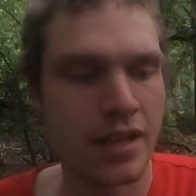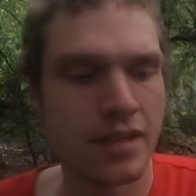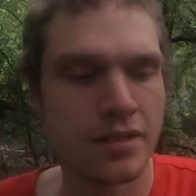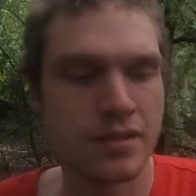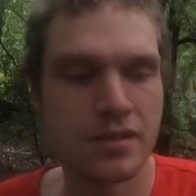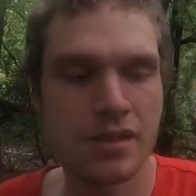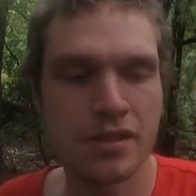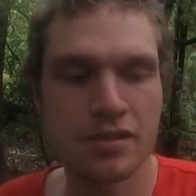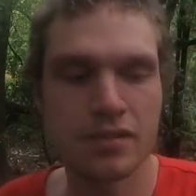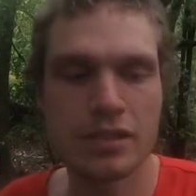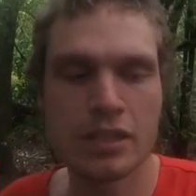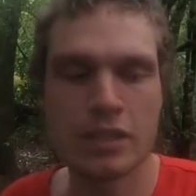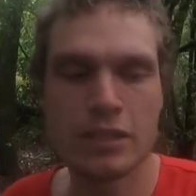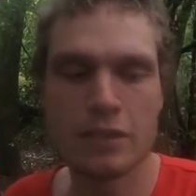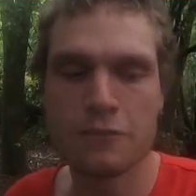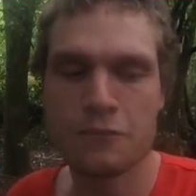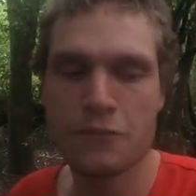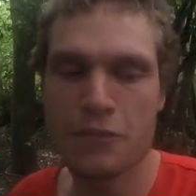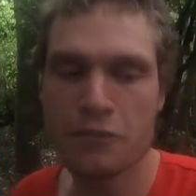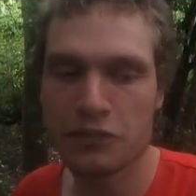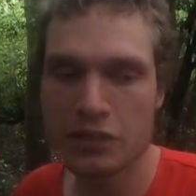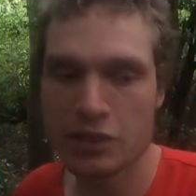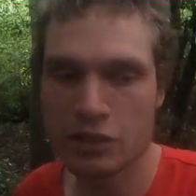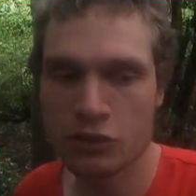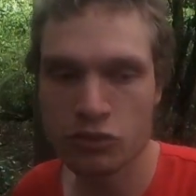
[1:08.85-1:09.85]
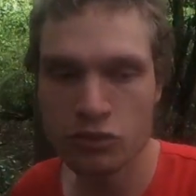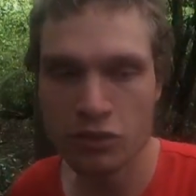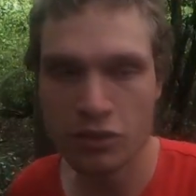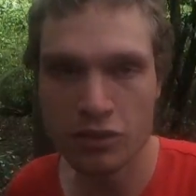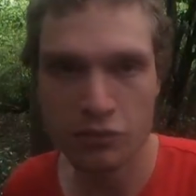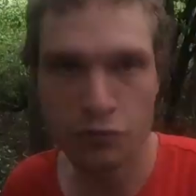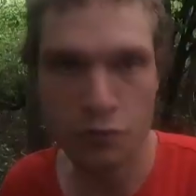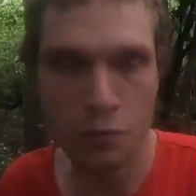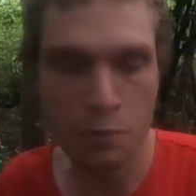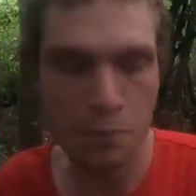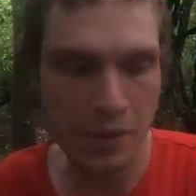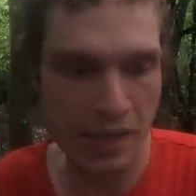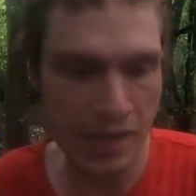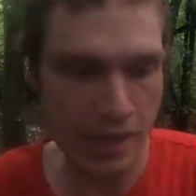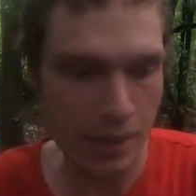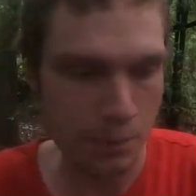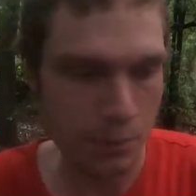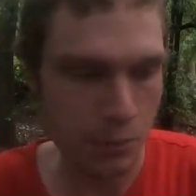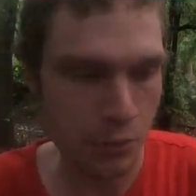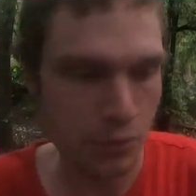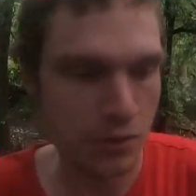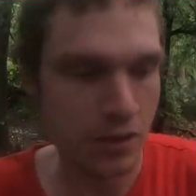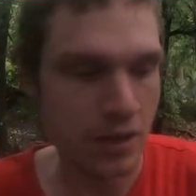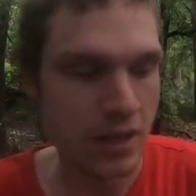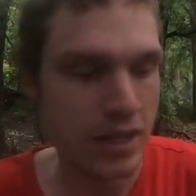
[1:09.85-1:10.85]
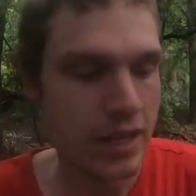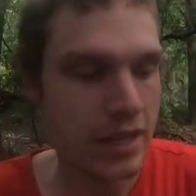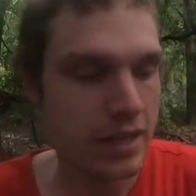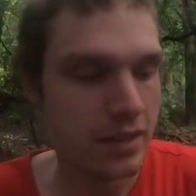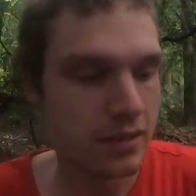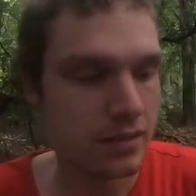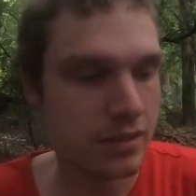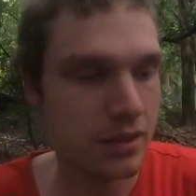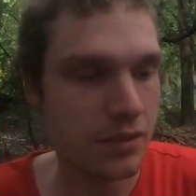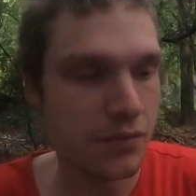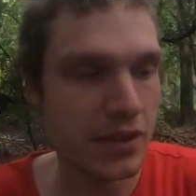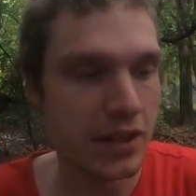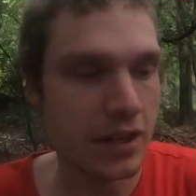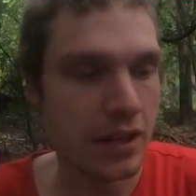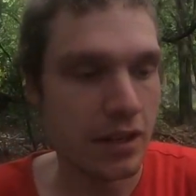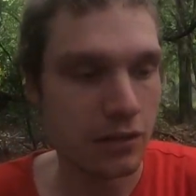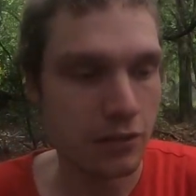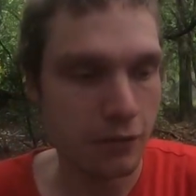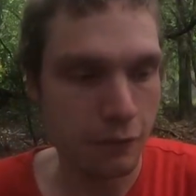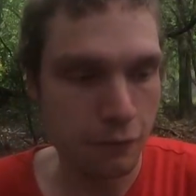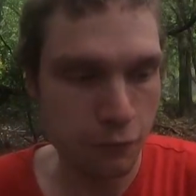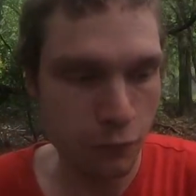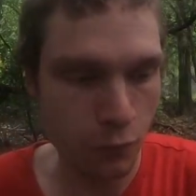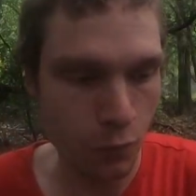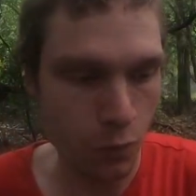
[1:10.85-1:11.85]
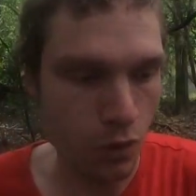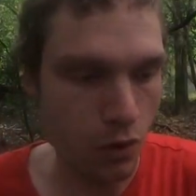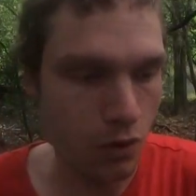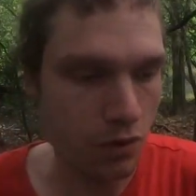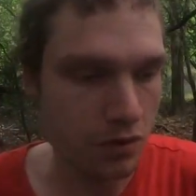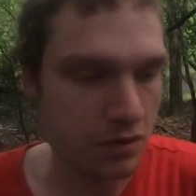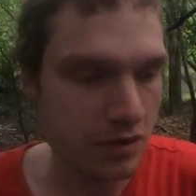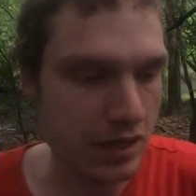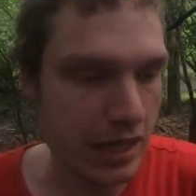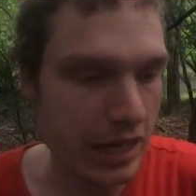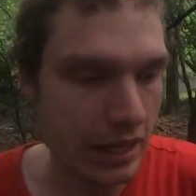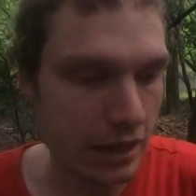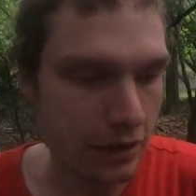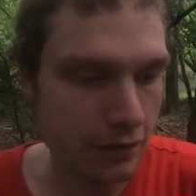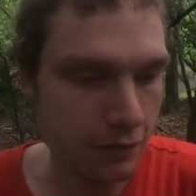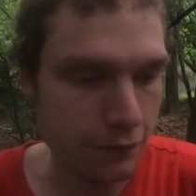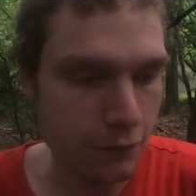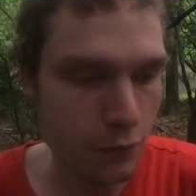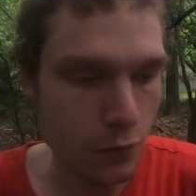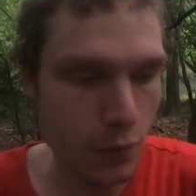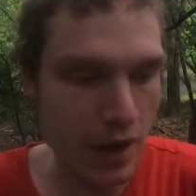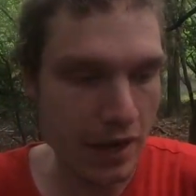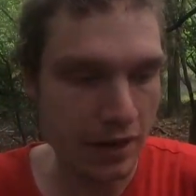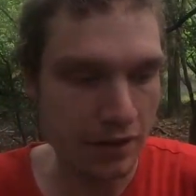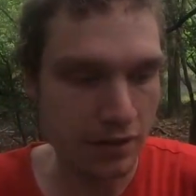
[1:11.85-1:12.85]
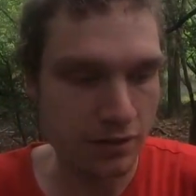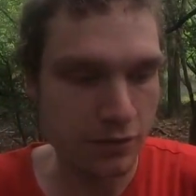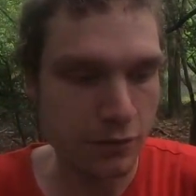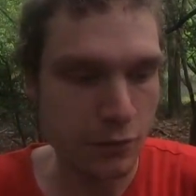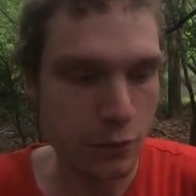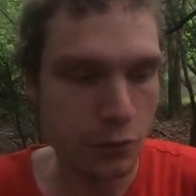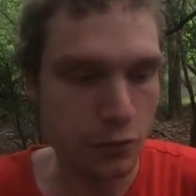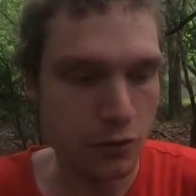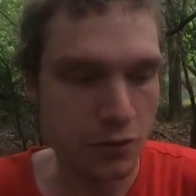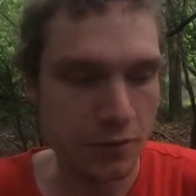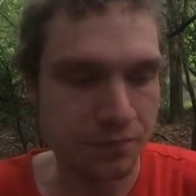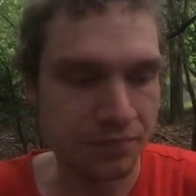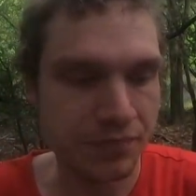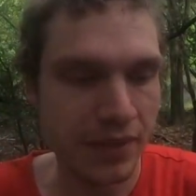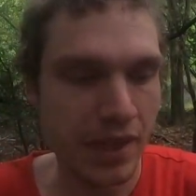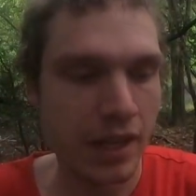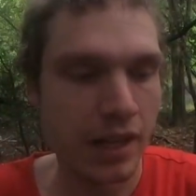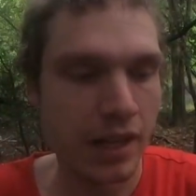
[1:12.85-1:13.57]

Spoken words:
16-15 shots for Blackburn, 7-4 on target for Huddersfield.